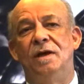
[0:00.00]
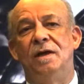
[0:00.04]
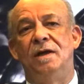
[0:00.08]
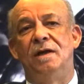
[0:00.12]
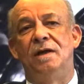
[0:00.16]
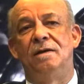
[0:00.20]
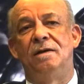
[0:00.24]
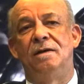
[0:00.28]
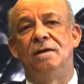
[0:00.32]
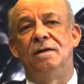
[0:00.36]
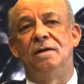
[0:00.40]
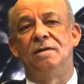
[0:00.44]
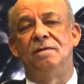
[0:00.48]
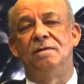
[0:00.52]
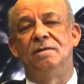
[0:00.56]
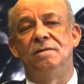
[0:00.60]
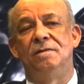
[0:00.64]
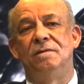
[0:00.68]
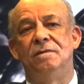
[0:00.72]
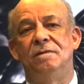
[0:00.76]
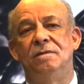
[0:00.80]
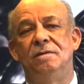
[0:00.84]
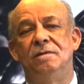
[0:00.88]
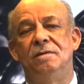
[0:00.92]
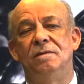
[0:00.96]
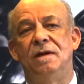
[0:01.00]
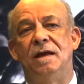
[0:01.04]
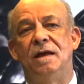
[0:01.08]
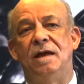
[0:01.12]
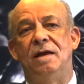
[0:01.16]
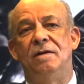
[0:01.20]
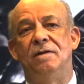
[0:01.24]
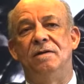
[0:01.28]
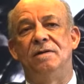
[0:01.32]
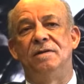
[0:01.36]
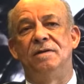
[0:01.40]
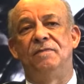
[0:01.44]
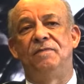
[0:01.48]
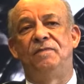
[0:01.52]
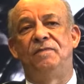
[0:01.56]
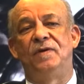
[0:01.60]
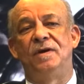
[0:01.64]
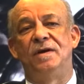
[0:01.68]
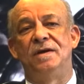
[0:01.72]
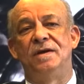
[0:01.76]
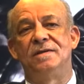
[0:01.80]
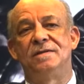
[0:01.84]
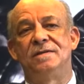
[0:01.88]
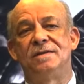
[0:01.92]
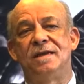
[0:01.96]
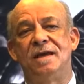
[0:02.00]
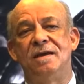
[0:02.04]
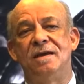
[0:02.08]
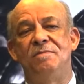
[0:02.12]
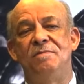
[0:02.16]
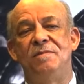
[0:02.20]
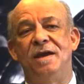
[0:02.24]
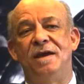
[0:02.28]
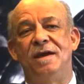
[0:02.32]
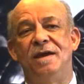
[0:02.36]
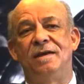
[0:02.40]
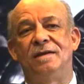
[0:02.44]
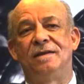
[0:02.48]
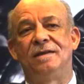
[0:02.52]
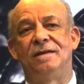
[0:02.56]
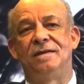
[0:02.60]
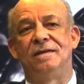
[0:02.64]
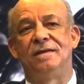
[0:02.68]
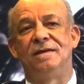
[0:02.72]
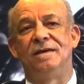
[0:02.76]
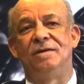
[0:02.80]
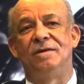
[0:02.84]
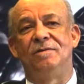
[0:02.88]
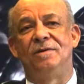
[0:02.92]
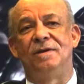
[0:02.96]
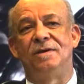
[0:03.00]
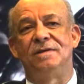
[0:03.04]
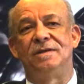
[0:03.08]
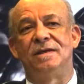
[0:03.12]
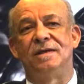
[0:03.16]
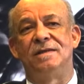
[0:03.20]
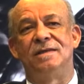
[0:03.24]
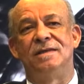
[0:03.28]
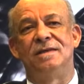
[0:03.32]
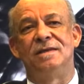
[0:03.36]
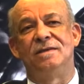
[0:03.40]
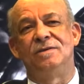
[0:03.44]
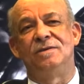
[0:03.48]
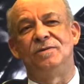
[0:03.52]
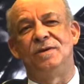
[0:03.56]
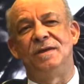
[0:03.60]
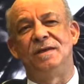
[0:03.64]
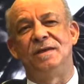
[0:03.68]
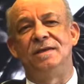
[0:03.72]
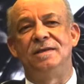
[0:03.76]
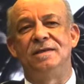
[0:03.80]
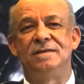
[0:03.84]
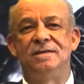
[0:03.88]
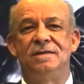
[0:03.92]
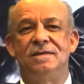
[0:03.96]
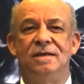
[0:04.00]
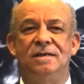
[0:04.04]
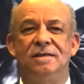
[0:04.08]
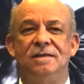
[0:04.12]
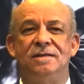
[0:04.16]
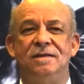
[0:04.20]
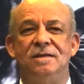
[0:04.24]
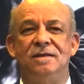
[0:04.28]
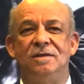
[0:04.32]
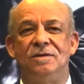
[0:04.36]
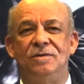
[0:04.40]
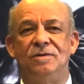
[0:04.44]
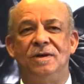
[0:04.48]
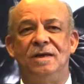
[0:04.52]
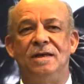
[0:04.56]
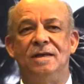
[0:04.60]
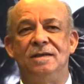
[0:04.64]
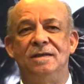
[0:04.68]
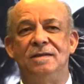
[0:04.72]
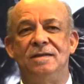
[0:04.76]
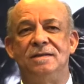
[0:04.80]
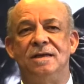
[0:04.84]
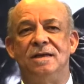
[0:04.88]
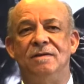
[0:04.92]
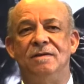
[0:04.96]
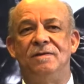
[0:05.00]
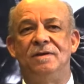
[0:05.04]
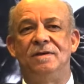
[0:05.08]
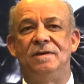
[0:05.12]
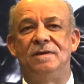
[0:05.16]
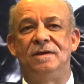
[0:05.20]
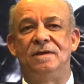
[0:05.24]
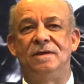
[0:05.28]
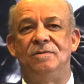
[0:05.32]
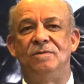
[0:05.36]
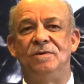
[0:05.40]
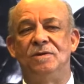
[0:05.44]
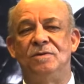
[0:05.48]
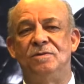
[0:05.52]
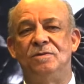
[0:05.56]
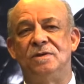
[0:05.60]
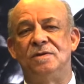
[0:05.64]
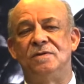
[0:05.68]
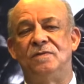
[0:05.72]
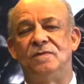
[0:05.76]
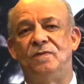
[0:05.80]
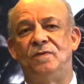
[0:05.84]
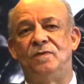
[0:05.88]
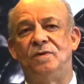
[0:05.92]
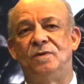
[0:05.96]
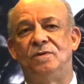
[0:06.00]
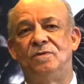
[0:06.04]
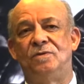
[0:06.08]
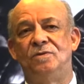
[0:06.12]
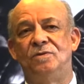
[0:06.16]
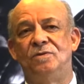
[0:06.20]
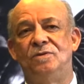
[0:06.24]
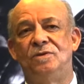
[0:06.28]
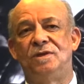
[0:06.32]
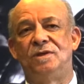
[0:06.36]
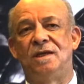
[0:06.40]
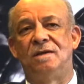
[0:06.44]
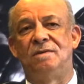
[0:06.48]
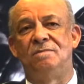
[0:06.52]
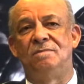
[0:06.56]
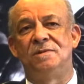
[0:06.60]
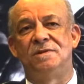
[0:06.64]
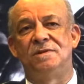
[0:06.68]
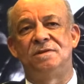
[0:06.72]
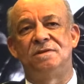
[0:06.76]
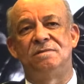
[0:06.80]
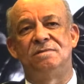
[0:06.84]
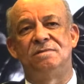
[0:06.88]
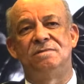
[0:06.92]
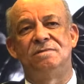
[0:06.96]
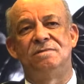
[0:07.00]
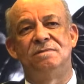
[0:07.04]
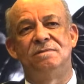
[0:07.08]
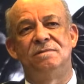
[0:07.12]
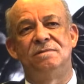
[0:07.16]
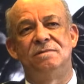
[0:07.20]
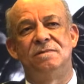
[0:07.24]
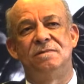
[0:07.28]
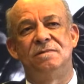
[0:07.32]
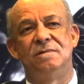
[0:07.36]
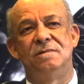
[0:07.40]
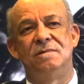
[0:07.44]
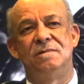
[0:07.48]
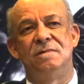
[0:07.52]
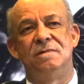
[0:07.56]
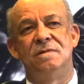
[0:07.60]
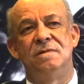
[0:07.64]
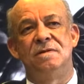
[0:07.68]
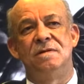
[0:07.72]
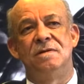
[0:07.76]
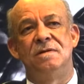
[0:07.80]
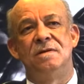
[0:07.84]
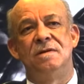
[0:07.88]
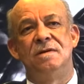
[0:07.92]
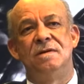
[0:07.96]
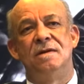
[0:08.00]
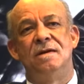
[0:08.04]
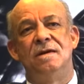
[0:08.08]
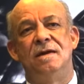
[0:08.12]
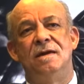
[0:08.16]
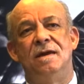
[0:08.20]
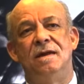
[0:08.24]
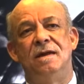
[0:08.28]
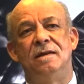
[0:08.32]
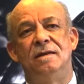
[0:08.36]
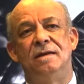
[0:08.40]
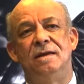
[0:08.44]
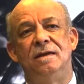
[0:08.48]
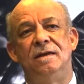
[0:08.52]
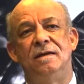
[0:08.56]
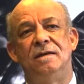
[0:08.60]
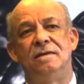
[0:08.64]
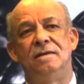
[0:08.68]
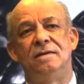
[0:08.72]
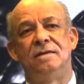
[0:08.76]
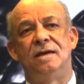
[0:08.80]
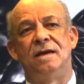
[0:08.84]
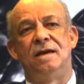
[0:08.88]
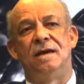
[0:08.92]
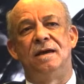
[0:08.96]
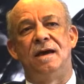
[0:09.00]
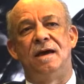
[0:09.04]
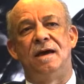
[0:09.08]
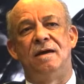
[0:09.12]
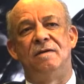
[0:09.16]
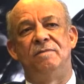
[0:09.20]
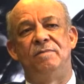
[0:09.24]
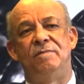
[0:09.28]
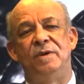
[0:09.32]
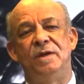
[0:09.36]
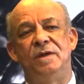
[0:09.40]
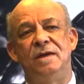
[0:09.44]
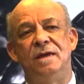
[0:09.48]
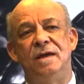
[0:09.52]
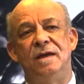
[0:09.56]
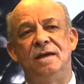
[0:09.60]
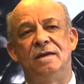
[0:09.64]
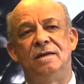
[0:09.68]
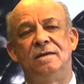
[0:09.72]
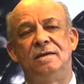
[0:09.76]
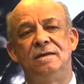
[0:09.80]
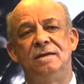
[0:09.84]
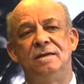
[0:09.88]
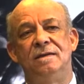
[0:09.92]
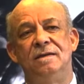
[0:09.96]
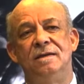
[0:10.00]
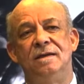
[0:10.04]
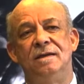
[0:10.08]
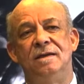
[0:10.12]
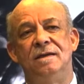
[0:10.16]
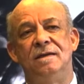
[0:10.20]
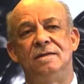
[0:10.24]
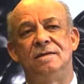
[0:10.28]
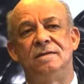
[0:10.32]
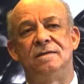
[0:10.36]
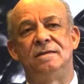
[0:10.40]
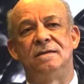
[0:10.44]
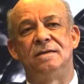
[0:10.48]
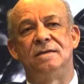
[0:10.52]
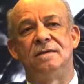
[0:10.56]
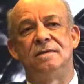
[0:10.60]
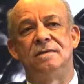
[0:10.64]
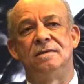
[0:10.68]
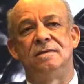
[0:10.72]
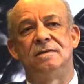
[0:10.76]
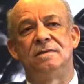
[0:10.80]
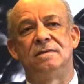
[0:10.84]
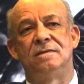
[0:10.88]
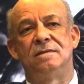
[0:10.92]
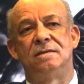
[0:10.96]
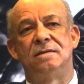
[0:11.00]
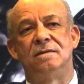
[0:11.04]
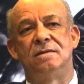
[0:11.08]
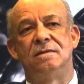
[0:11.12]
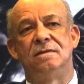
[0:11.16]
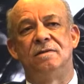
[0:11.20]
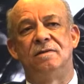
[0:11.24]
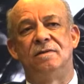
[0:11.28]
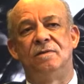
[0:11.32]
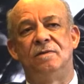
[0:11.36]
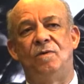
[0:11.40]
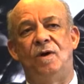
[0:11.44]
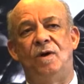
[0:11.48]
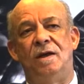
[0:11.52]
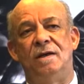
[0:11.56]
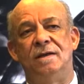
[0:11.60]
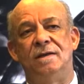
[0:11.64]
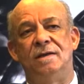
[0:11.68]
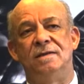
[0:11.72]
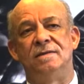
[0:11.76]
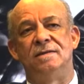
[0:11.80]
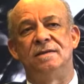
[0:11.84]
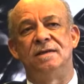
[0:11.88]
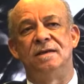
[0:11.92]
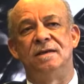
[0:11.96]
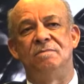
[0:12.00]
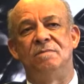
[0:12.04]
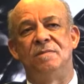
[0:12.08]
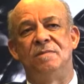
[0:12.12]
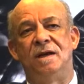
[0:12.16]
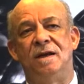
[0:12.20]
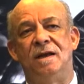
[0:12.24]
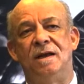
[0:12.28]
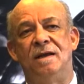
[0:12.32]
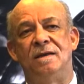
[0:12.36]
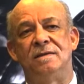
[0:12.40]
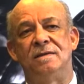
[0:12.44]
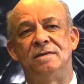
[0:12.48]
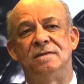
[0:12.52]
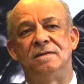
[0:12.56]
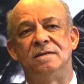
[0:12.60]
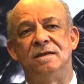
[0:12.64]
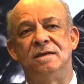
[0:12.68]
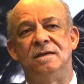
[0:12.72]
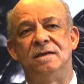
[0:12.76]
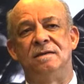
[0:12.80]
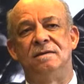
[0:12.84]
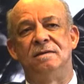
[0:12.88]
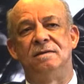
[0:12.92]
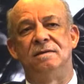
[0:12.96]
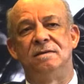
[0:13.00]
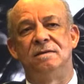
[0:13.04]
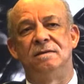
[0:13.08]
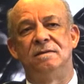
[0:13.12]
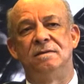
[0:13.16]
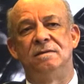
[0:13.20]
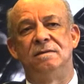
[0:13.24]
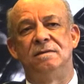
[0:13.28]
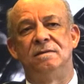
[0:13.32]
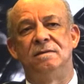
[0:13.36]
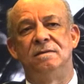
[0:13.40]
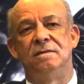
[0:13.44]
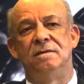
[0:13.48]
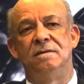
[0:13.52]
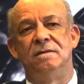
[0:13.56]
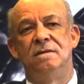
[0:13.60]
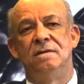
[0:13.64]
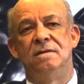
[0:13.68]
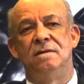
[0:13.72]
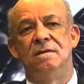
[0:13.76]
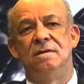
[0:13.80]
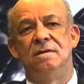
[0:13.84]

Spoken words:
Well, the first time I acted there was, I think, 2016, 2017, which was for 2 terms. And then I've been acting there since the 1 December last year. Mm-hmm.